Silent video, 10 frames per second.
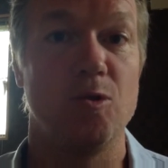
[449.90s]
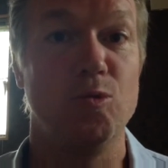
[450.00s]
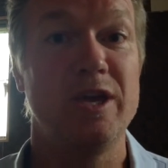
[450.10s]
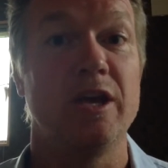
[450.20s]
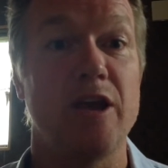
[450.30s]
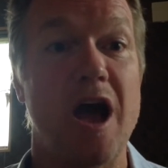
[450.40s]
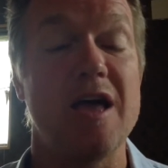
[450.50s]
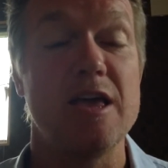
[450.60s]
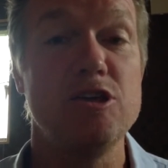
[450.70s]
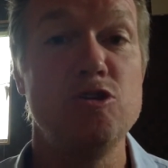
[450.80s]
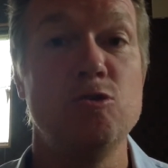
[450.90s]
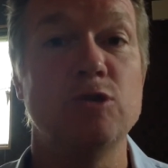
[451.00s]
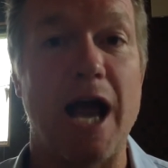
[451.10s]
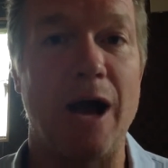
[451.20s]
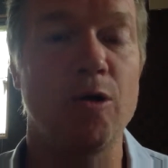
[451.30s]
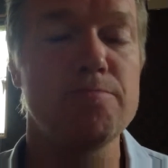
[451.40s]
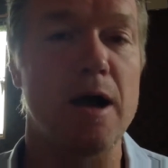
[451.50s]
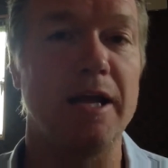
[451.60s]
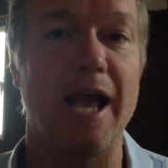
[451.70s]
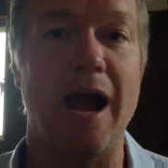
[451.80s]
We cannot use our
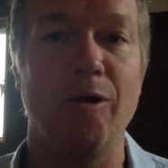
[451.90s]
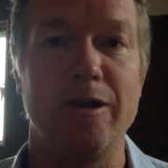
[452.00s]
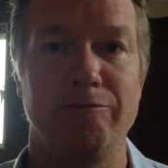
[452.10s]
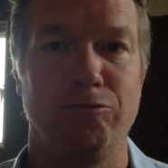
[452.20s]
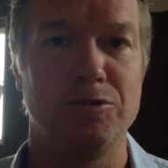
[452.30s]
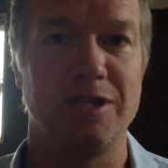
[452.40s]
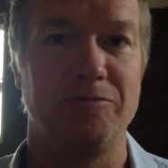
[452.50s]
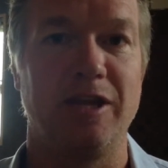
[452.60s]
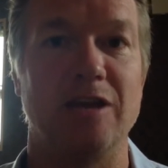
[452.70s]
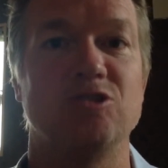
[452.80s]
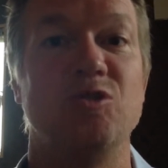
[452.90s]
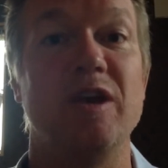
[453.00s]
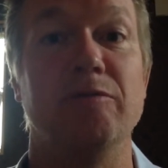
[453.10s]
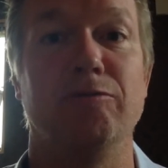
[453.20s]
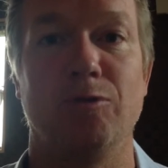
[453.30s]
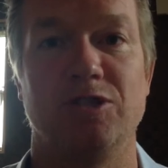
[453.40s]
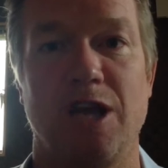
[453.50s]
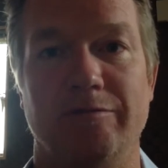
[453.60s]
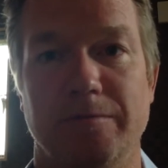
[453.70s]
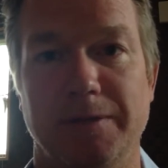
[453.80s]
money, our influence, everything else to influence
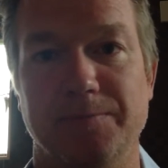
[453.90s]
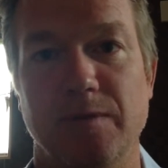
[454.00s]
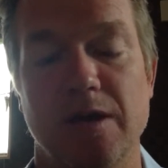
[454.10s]
government.